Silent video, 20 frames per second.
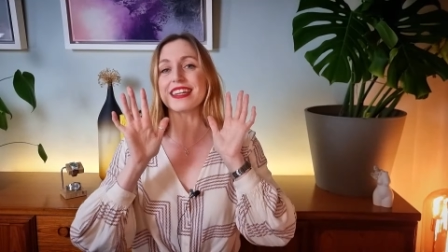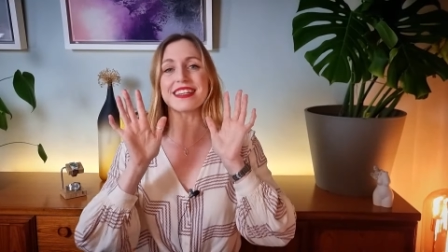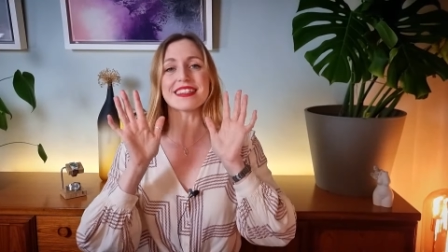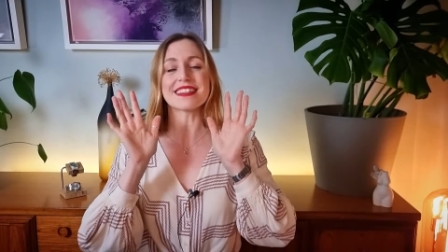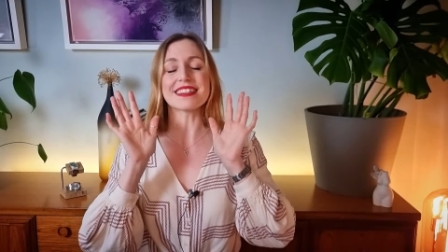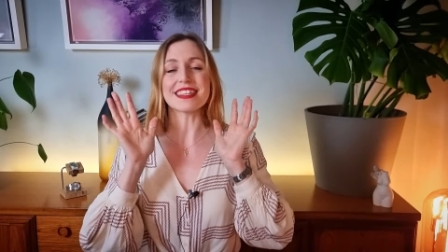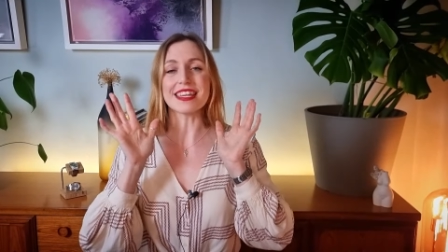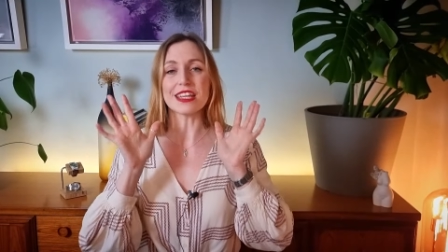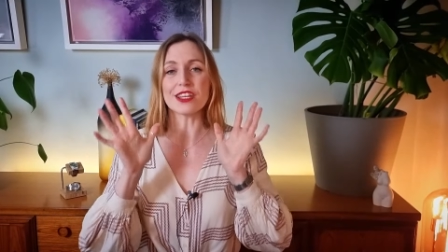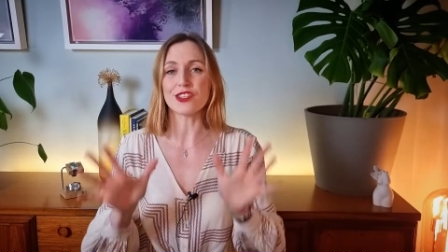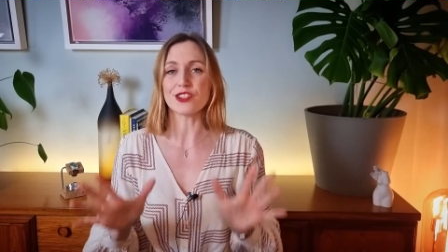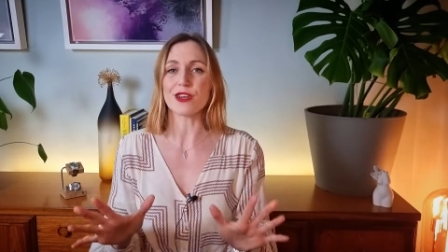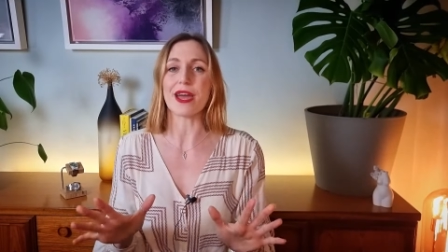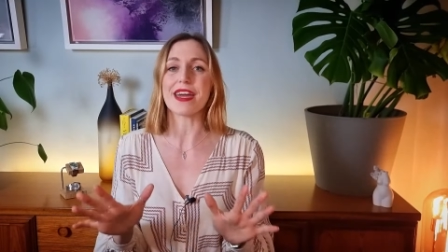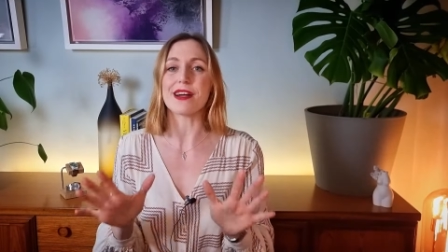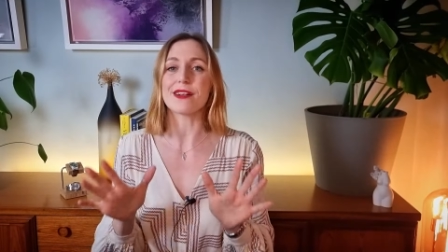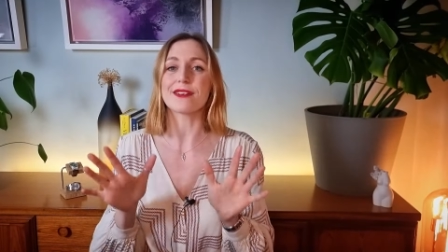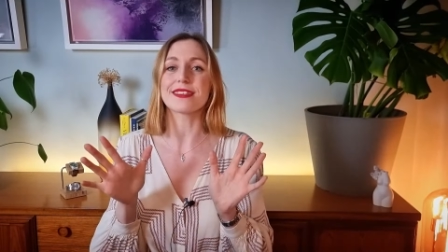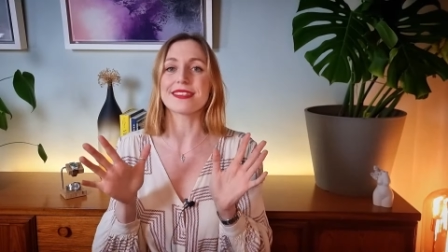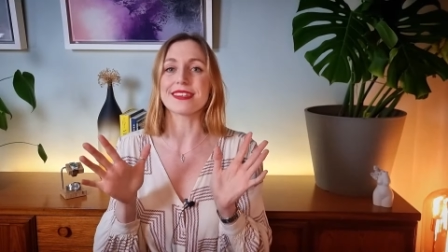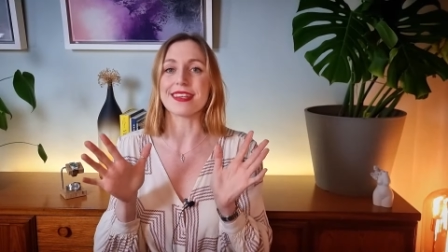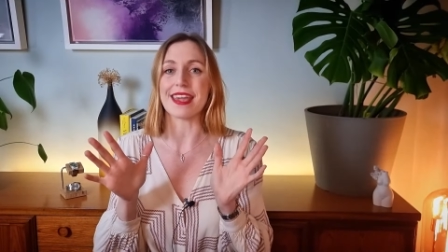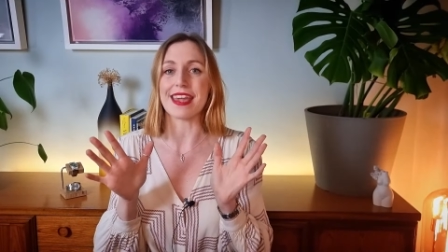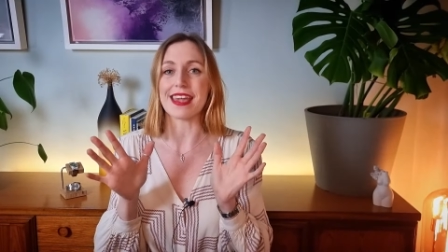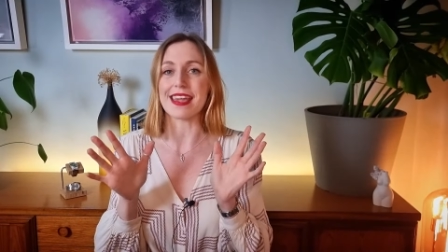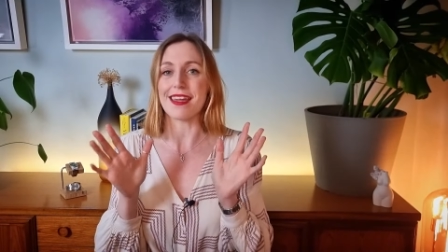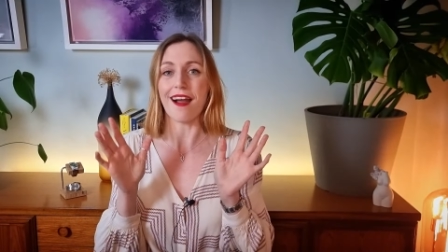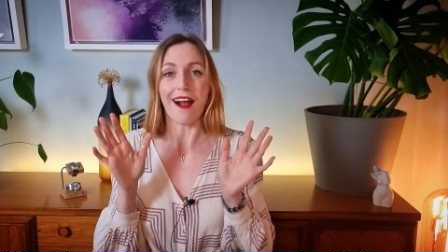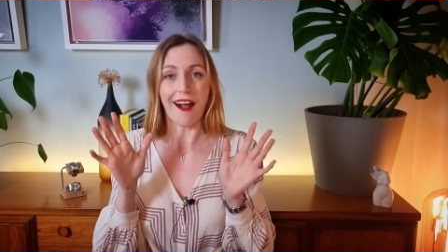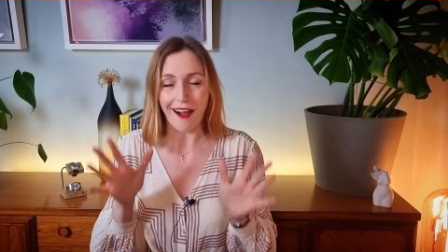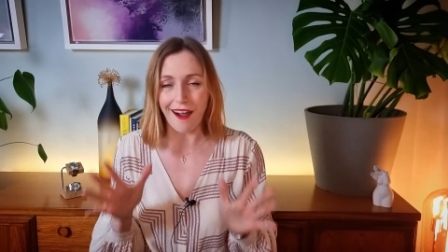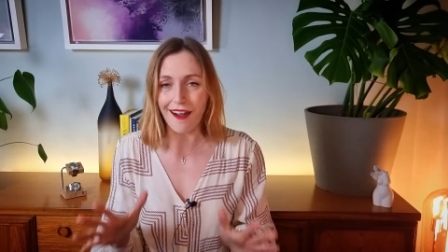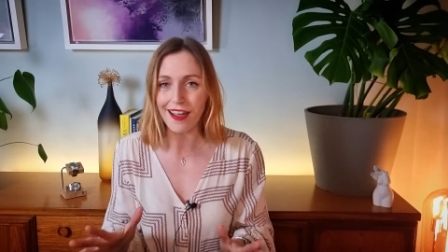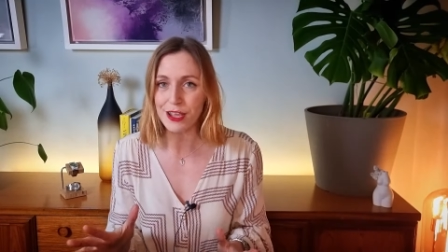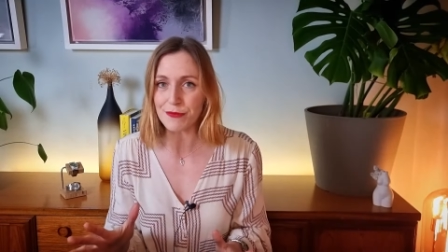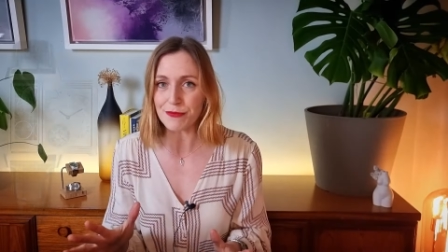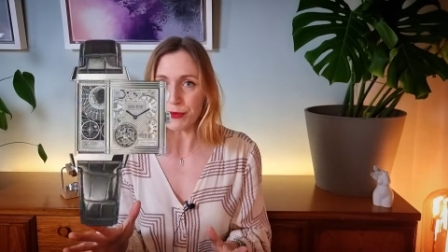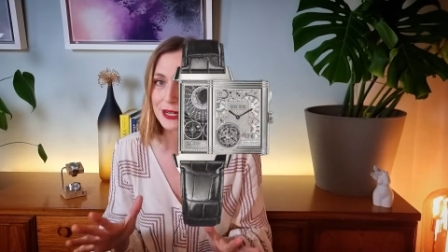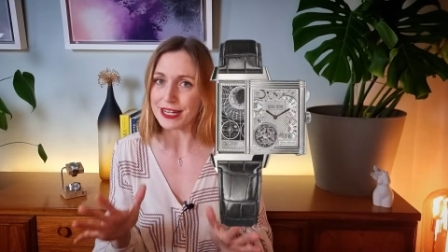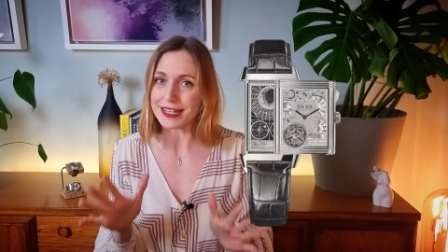is the JLC
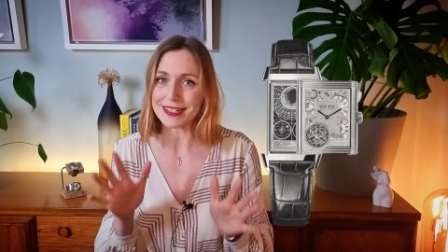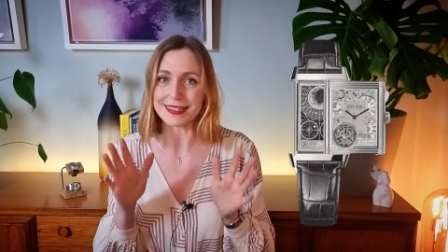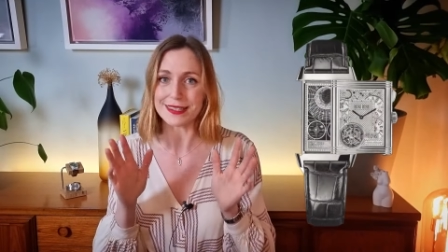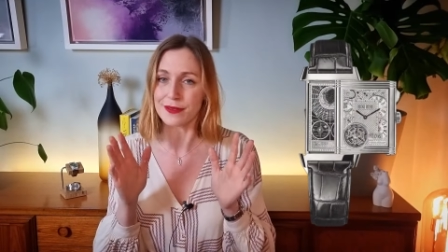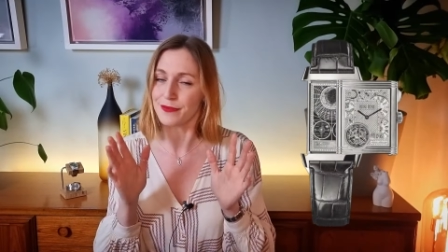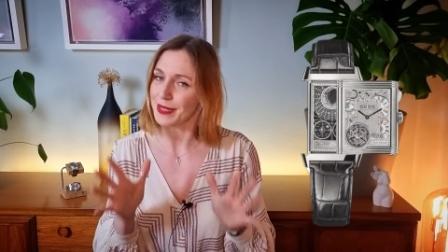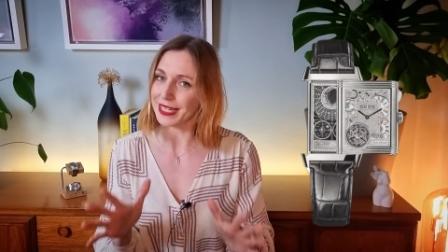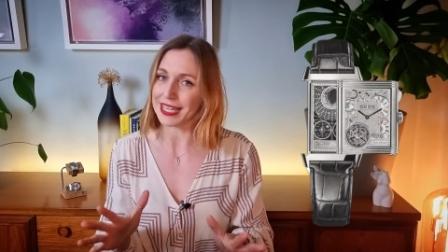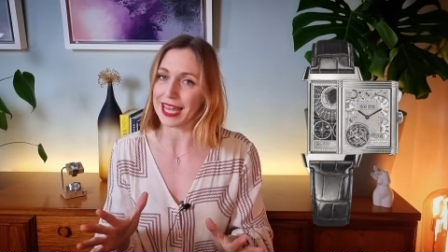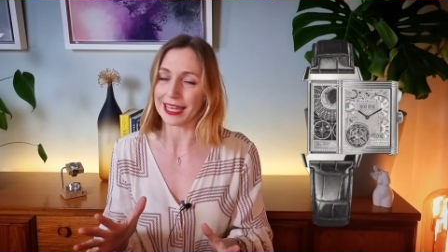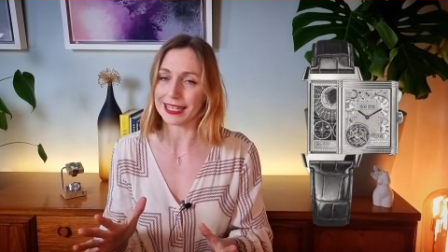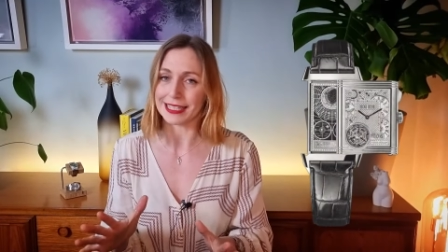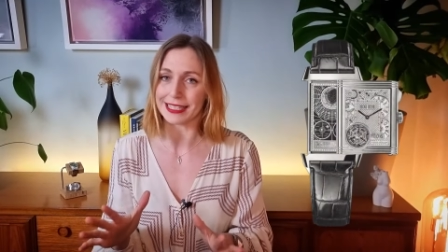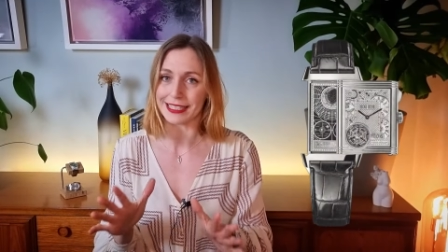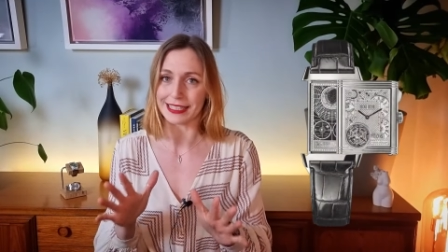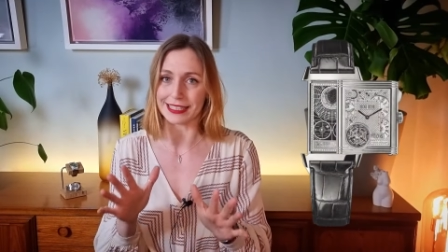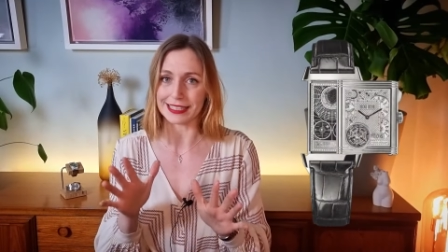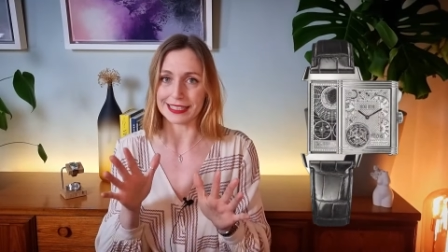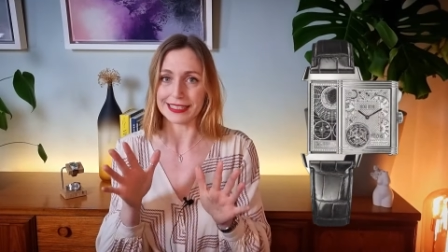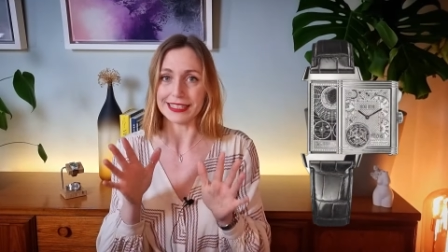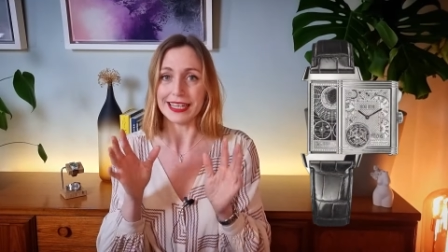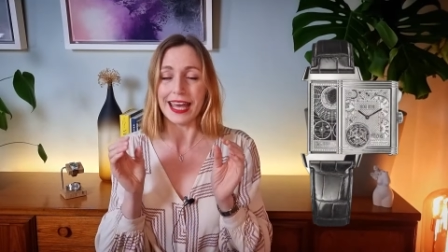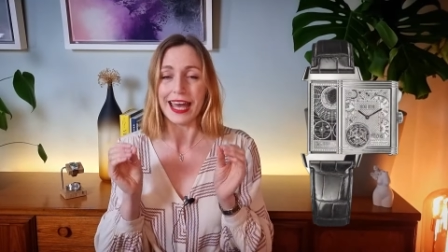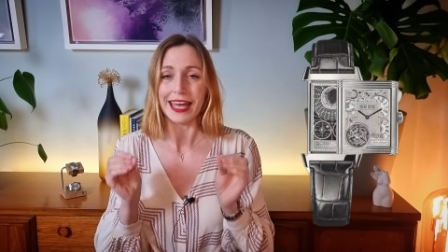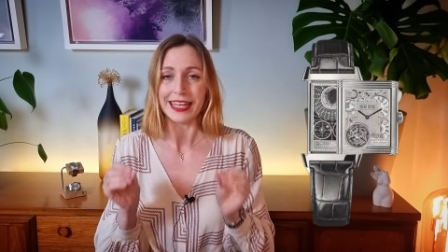Hybris Mechanica